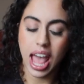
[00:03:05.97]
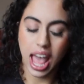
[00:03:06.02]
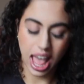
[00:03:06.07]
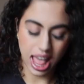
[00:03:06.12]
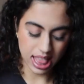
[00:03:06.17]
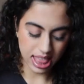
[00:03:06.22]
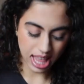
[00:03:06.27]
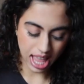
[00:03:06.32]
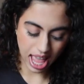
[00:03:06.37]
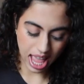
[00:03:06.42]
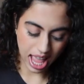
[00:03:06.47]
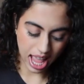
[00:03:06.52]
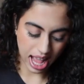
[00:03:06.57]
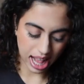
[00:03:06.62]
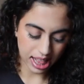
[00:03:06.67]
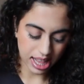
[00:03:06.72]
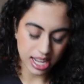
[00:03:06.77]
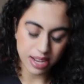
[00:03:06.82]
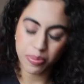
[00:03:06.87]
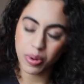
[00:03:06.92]
And
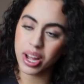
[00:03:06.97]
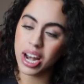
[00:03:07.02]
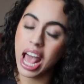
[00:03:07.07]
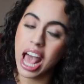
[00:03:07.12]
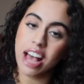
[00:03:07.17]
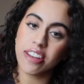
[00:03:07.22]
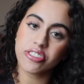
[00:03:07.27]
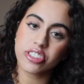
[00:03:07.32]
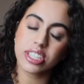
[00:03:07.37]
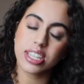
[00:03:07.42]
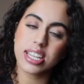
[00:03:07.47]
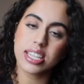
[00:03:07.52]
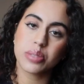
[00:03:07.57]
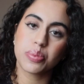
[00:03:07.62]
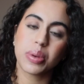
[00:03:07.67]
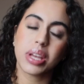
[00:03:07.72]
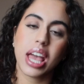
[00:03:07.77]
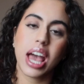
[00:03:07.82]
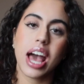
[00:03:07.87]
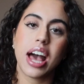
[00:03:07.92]
then one after
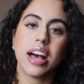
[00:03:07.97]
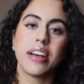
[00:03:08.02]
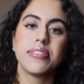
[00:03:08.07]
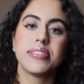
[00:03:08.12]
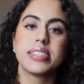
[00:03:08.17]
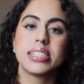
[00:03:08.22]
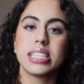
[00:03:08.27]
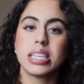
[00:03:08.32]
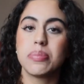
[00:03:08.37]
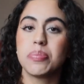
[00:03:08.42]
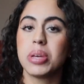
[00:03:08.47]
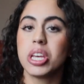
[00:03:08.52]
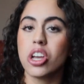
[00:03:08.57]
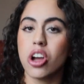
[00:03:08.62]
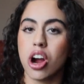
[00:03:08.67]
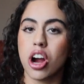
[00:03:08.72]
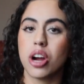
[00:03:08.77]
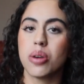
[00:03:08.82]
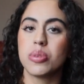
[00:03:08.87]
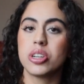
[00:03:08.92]
this, we have
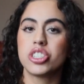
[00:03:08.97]
CPR,